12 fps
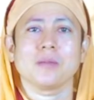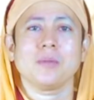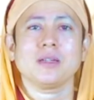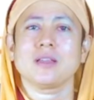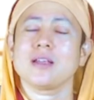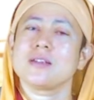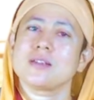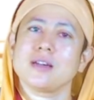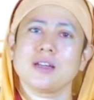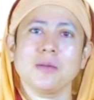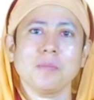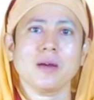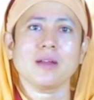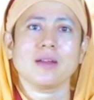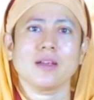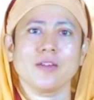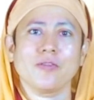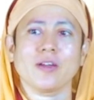But there is a deeper
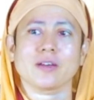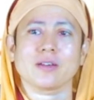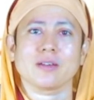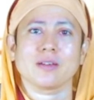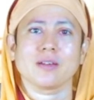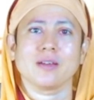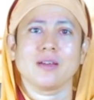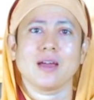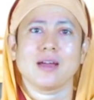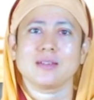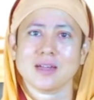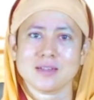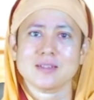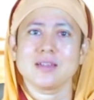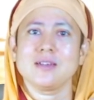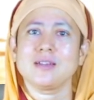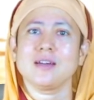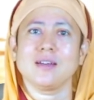effect, and that is
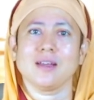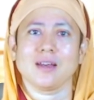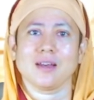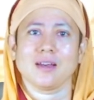internal.